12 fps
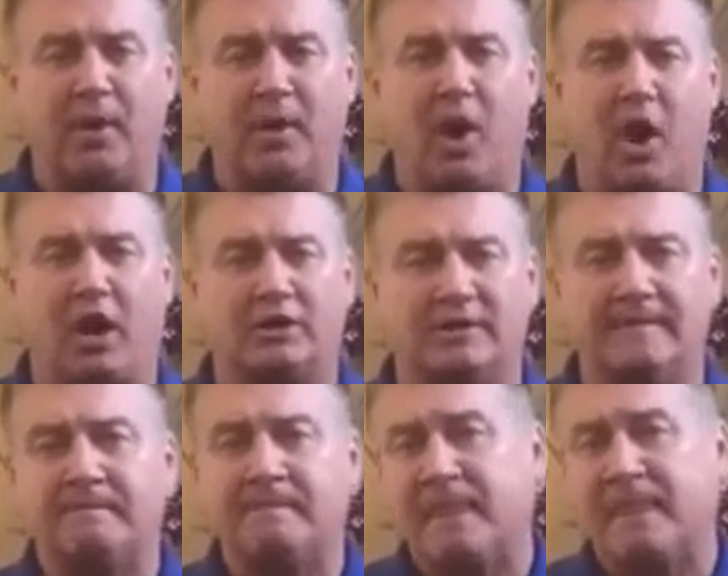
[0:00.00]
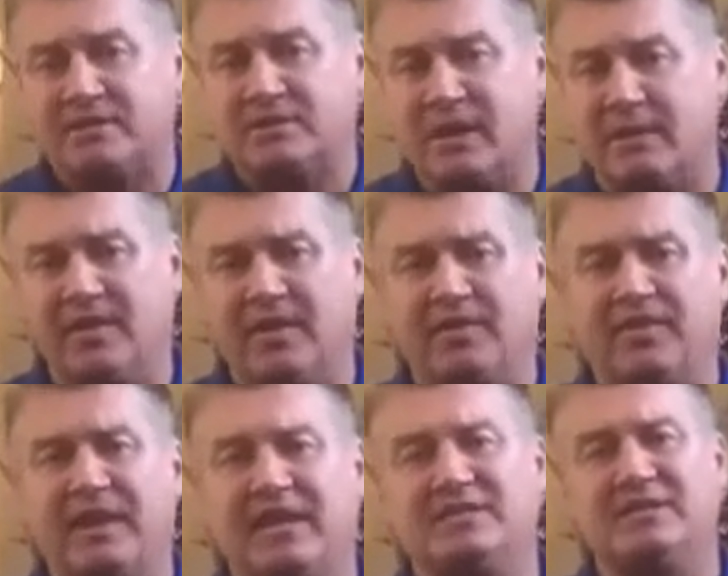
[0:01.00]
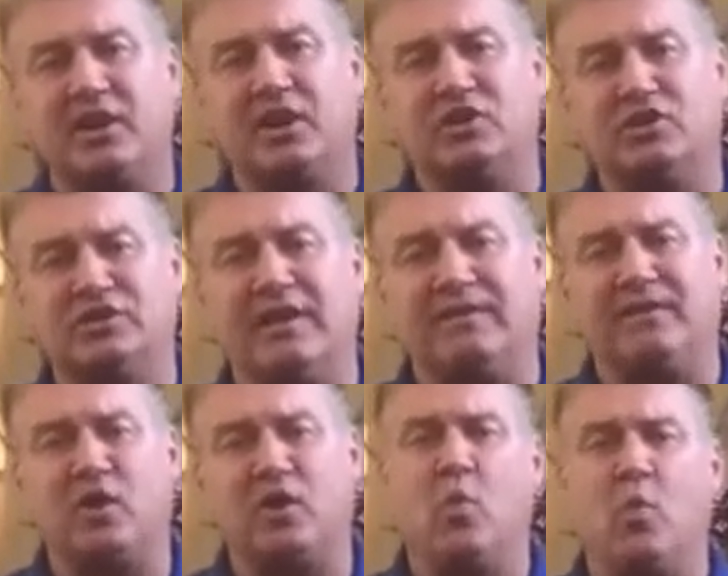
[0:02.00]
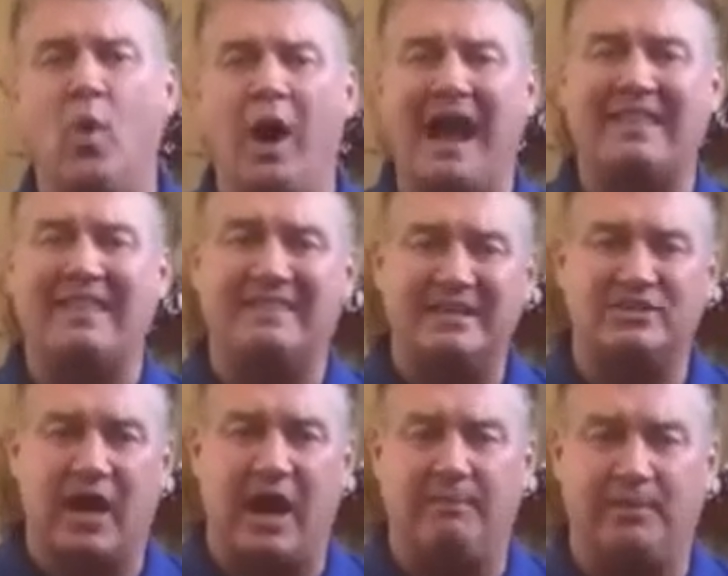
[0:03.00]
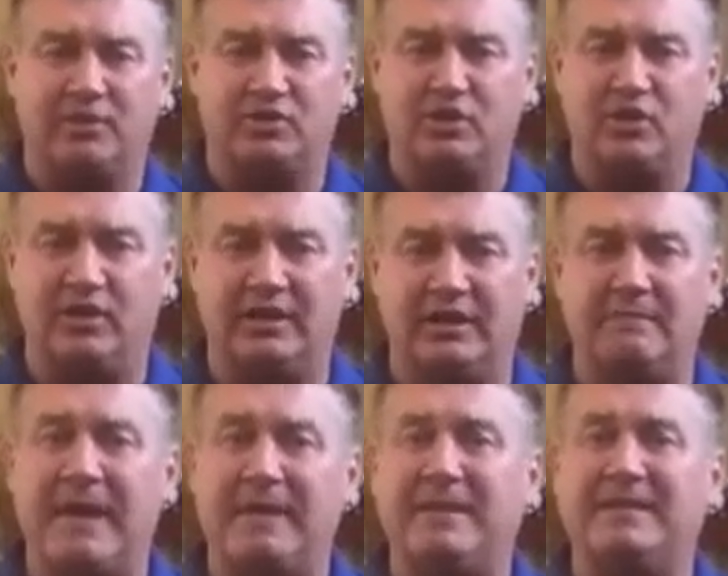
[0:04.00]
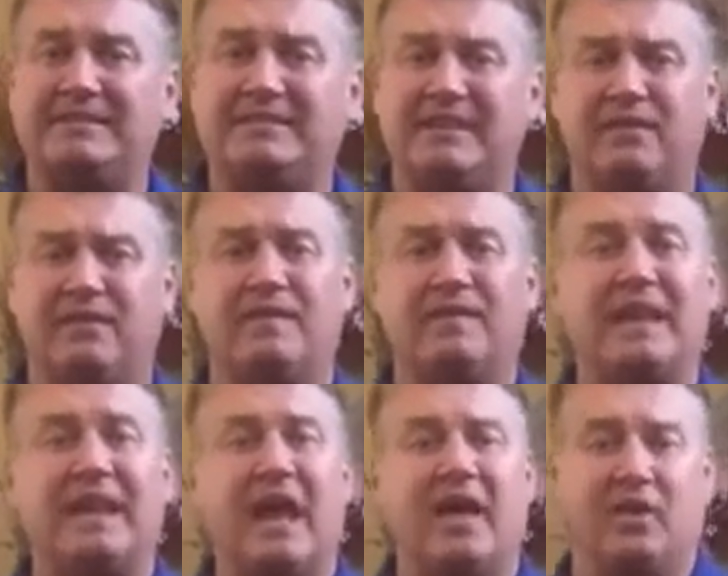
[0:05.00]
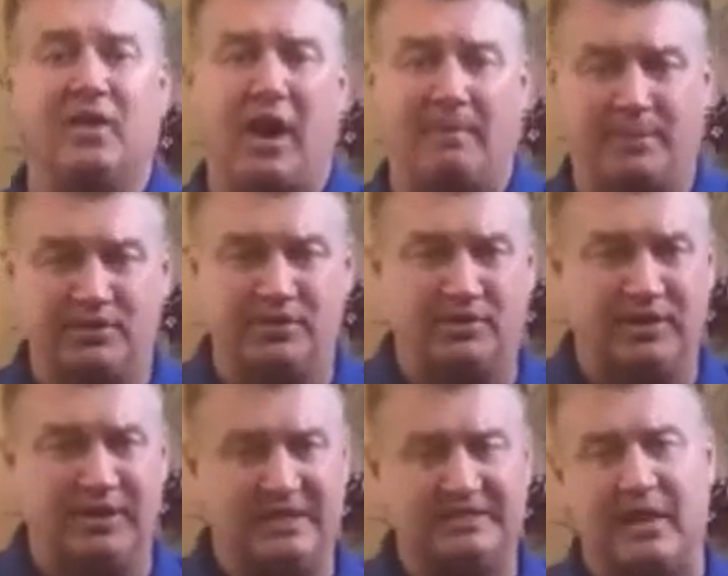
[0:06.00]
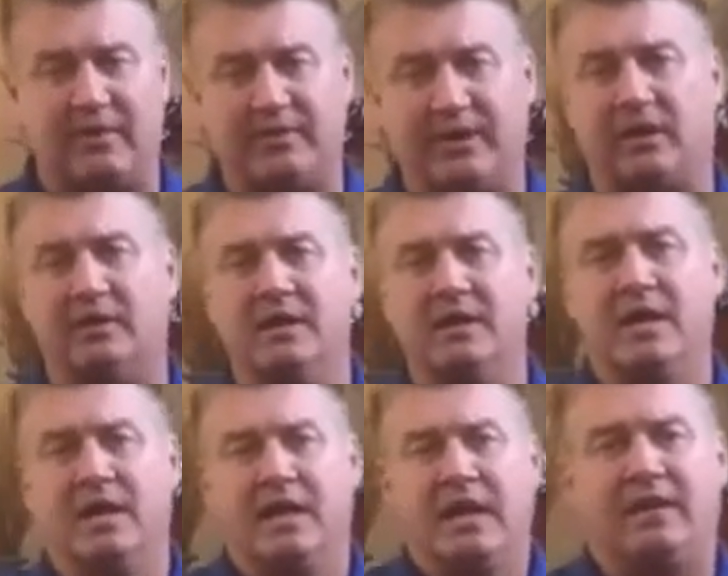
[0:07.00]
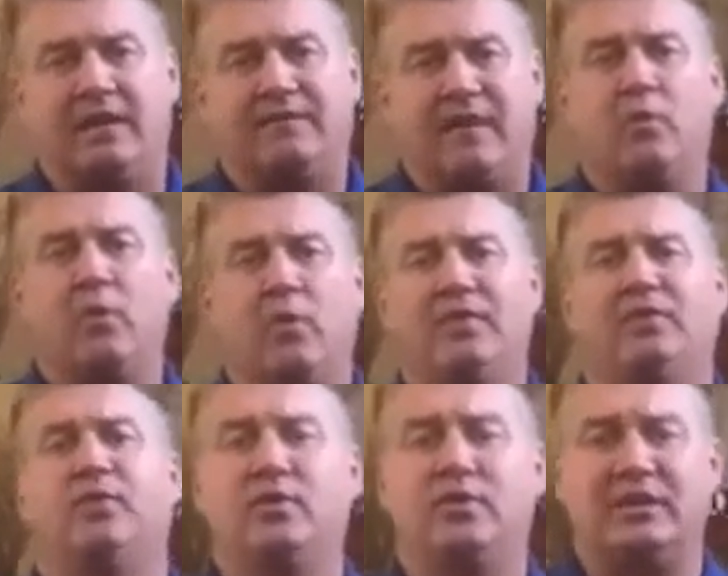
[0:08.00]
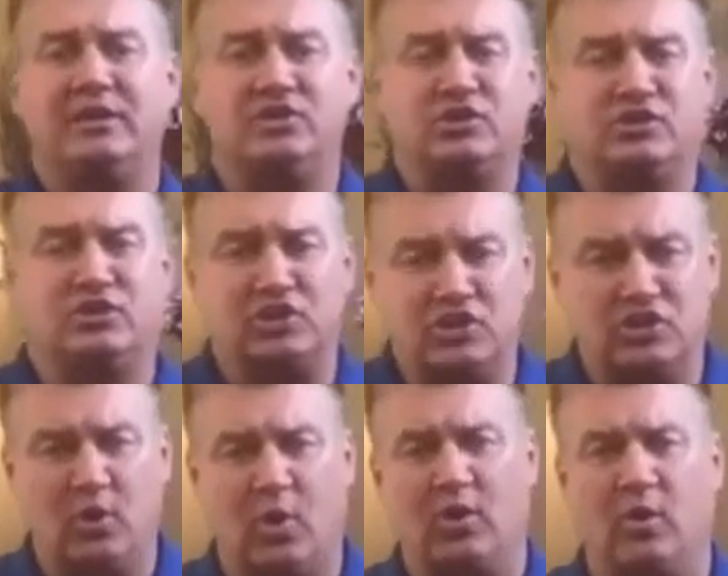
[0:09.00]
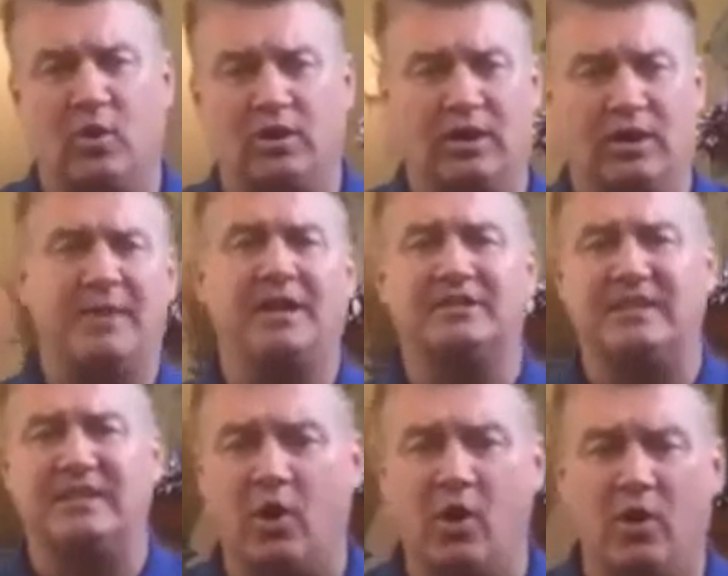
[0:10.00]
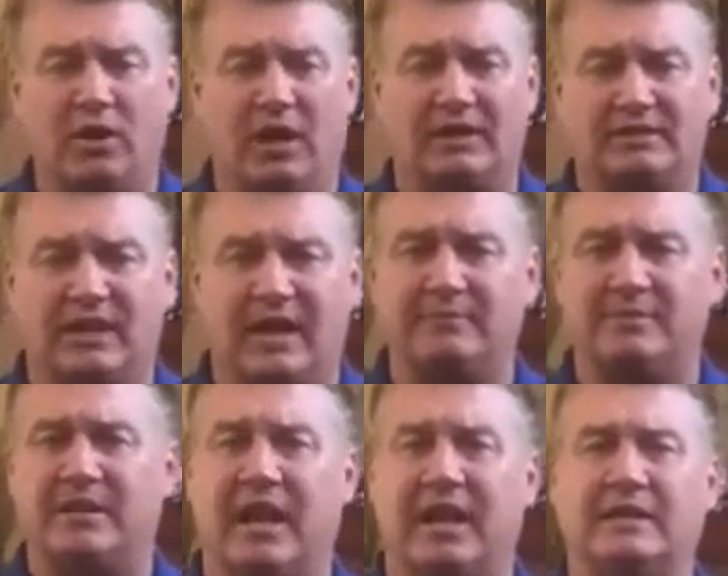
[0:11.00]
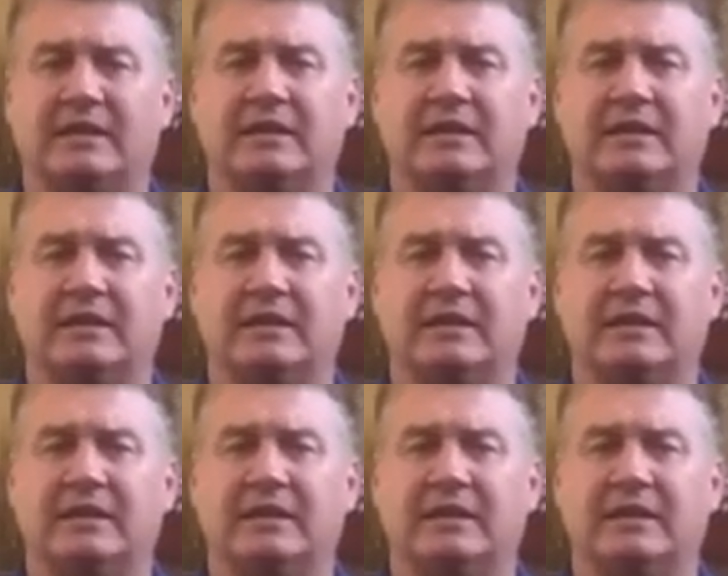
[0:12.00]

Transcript: apart. Some of the things that are different, why this opportunity may be different than other opportunities out there. And if I run through these just in short order, and I'm not going to take a whole lot of time tonight,